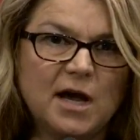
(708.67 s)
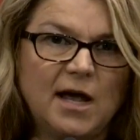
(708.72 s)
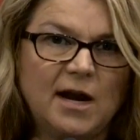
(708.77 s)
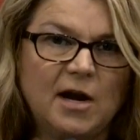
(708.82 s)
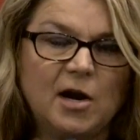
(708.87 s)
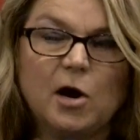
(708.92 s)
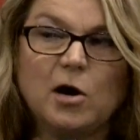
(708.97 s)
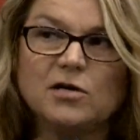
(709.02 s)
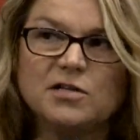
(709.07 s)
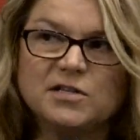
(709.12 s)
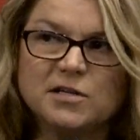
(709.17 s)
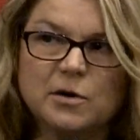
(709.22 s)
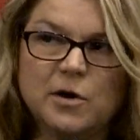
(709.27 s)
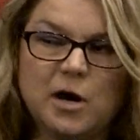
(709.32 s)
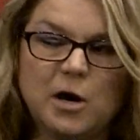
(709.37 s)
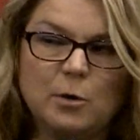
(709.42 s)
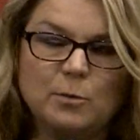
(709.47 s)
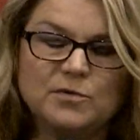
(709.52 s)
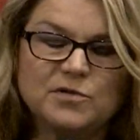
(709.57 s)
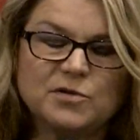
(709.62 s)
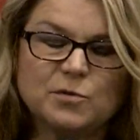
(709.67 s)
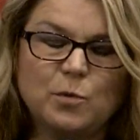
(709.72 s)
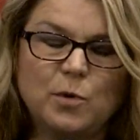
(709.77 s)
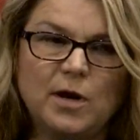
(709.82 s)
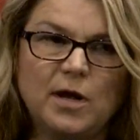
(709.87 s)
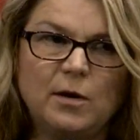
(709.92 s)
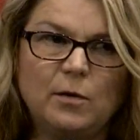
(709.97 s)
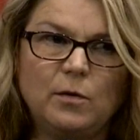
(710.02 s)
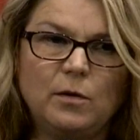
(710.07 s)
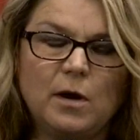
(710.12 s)
And it also helps
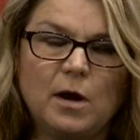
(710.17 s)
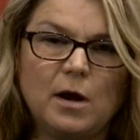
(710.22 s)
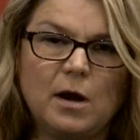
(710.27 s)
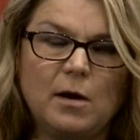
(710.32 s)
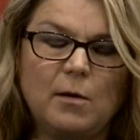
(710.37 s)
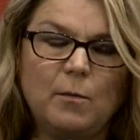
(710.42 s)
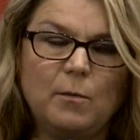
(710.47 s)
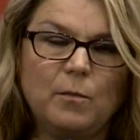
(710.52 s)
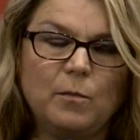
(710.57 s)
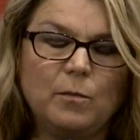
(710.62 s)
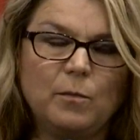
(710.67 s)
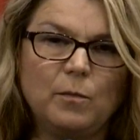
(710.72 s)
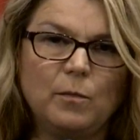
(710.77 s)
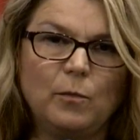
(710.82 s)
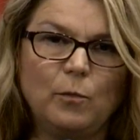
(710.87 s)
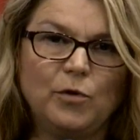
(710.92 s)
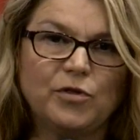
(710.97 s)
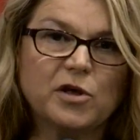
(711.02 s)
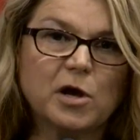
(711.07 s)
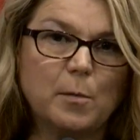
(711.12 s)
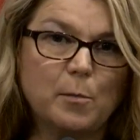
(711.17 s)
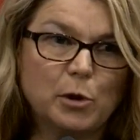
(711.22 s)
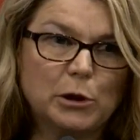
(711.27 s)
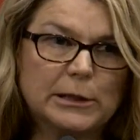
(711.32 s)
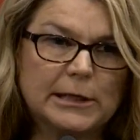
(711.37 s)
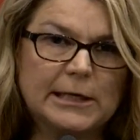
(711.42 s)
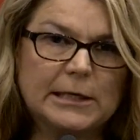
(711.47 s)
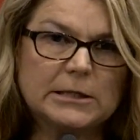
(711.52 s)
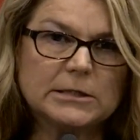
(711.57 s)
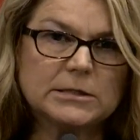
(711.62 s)
when with
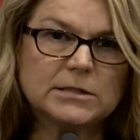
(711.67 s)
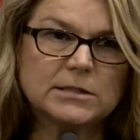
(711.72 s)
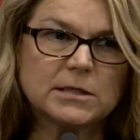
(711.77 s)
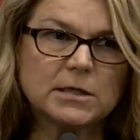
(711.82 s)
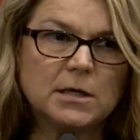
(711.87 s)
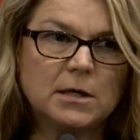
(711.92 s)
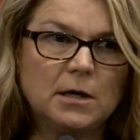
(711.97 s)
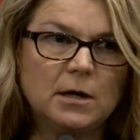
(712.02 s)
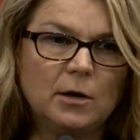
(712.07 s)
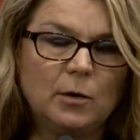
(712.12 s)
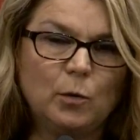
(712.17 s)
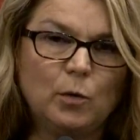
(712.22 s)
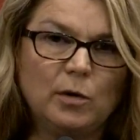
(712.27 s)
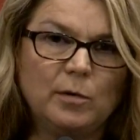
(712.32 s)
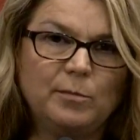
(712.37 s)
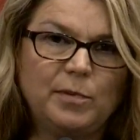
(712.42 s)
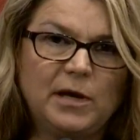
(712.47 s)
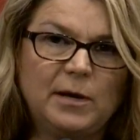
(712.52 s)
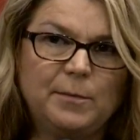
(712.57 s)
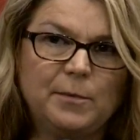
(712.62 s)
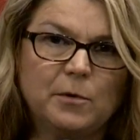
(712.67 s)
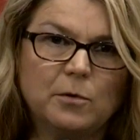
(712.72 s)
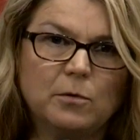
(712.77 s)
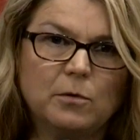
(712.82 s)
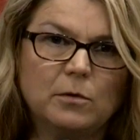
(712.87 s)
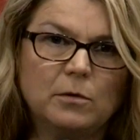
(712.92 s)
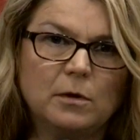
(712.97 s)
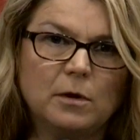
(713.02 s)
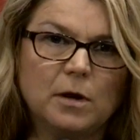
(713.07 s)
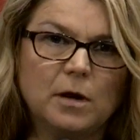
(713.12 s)
complaints, when
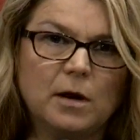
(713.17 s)
people